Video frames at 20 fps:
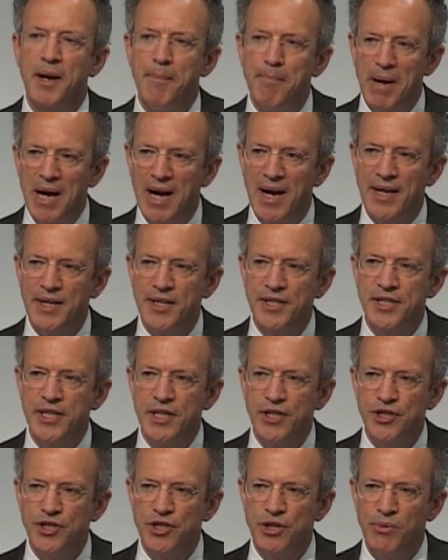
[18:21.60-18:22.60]
combines
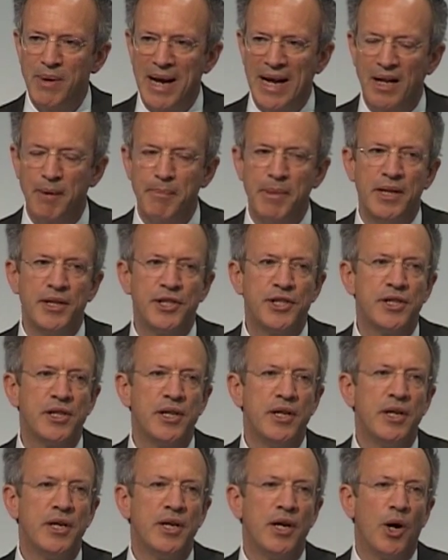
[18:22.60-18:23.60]
these two elements,
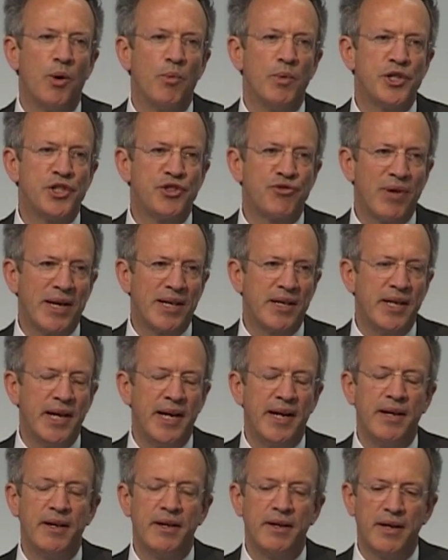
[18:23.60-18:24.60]

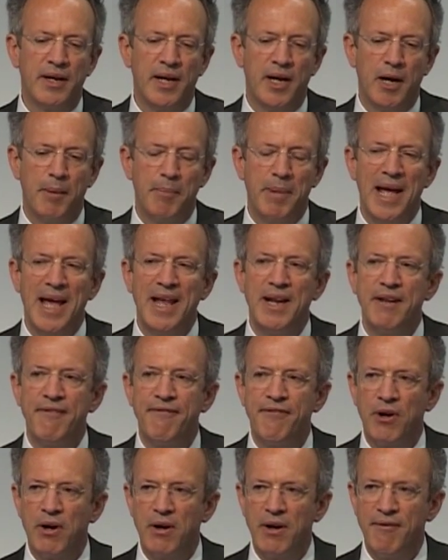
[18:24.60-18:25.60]
restricting any
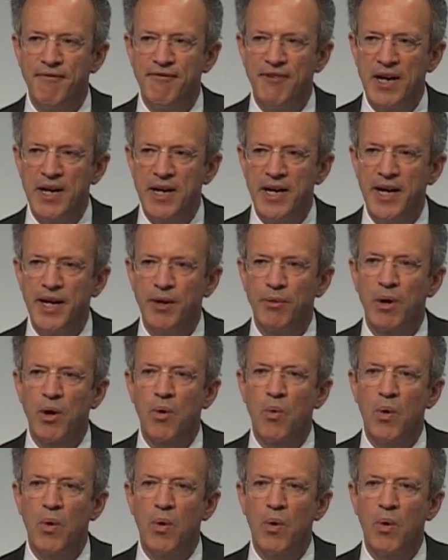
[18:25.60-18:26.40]
foreign funding,